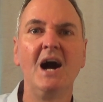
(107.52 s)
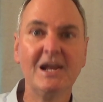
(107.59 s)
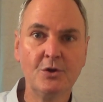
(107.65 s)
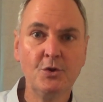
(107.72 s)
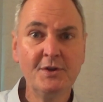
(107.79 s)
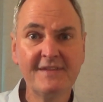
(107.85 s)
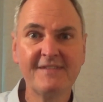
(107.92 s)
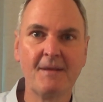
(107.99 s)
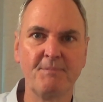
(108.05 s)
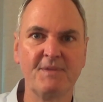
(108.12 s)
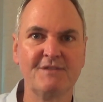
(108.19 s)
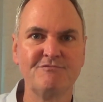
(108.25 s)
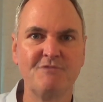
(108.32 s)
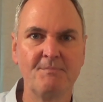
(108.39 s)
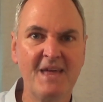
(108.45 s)
I learned
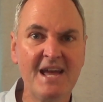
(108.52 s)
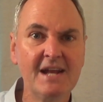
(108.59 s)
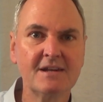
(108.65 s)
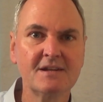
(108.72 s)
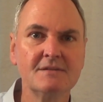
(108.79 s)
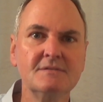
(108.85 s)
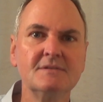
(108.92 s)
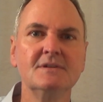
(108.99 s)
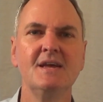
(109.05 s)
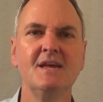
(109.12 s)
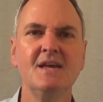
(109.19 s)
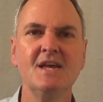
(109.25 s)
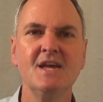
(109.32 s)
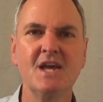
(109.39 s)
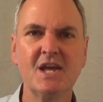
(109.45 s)
something from that.
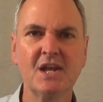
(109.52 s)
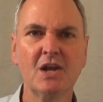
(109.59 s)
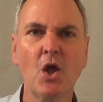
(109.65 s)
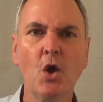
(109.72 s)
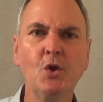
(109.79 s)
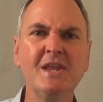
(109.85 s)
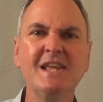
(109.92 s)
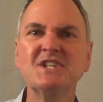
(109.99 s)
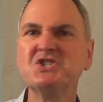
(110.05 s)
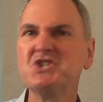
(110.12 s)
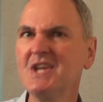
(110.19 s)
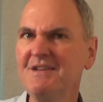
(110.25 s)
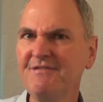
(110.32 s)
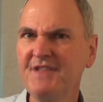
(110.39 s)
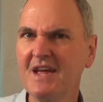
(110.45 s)
It'll only
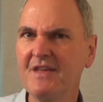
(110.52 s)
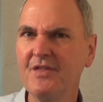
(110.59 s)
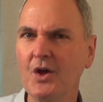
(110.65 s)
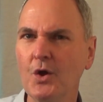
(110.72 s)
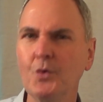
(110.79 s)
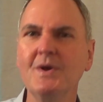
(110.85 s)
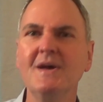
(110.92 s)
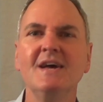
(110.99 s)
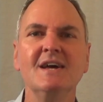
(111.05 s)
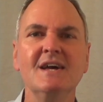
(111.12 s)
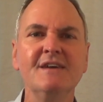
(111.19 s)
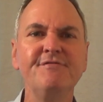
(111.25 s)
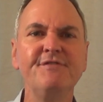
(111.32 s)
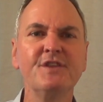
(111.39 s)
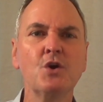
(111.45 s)
achieve that though
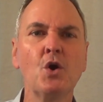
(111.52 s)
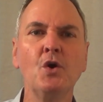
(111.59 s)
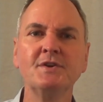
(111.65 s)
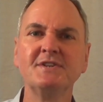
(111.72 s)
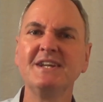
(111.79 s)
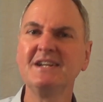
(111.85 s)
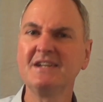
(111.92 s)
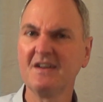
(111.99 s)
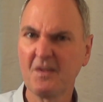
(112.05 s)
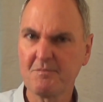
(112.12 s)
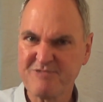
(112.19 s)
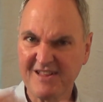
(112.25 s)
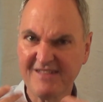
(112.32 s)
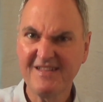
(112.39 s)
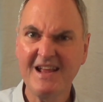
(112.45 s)
if the content is
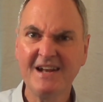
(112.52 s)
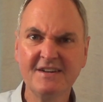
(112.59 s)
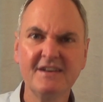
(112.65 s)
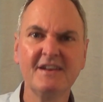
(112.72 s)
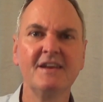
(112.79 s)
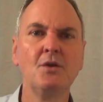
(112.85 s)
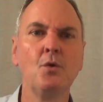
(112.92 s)
presented in